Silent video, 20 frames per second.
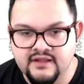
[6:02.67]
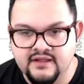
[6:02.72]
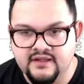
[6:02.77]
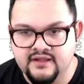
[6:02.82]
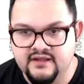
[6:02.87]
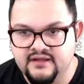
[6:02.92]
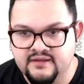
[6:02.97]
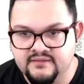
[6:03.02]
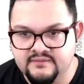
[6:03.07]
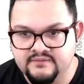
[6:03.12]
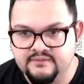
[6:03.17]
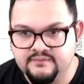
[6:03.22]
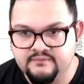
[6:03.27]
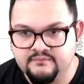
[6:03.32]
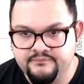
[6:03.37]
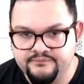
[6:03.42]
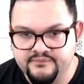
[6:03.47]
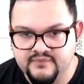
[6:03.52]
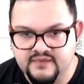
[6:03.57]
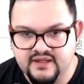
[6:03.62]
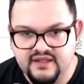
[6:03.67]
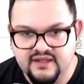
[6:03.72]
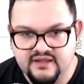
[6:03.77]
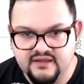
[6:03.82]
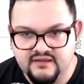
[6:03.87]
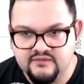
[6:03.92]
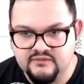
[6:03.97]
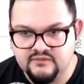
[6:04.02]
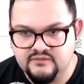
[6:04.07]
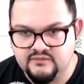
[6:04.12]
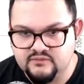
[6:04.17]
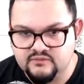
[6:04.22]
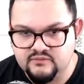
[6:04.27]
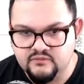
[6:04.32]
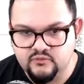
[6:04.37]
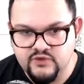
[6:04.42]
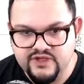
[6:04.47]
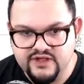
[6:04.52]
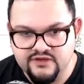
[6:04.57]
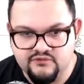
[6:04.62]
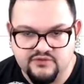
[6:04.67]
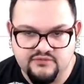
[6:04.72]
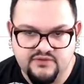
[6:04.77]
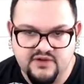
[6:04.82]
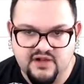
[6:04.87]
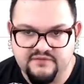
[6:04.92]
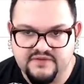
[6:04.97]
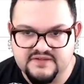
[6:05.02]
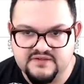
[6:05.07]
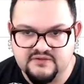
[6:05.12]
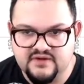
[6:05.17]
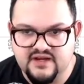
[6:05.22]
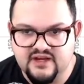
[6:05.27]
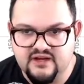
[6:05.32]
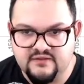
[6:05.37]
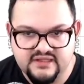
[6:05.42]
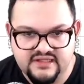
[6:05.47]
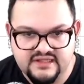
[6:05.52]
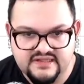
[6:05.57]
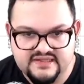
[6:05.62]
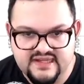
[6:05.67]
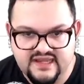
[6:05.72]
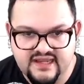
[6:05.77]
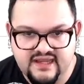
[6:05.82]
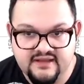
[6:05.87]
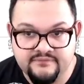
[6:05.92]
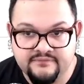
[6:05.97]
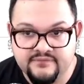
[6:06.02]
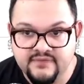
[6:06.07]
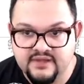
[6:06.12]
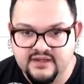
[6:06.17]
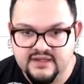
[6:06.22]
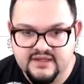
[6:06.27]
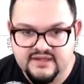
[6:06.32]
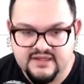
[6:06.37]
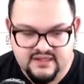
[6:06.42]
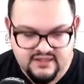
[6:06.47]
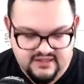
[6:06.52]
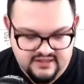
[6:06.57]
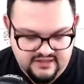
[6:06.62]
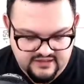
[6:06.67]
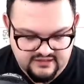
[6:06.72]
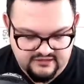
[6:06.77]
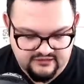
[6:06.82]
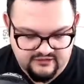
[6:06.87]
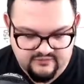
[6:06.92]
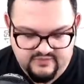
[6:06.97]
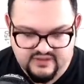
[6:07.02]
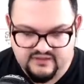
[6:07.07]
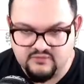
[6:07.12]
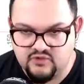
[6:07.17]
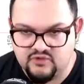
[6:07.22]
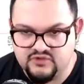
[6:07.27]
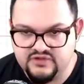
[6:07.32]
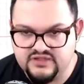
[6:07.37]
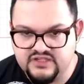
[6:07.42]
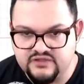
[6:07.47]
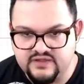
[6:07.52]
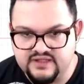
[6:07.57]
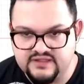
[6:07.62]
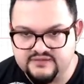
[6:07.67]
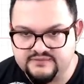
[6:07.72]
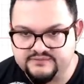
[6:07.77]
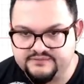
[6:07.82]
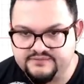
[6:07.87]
and we could revolve this around, but let's add a little bit more to it.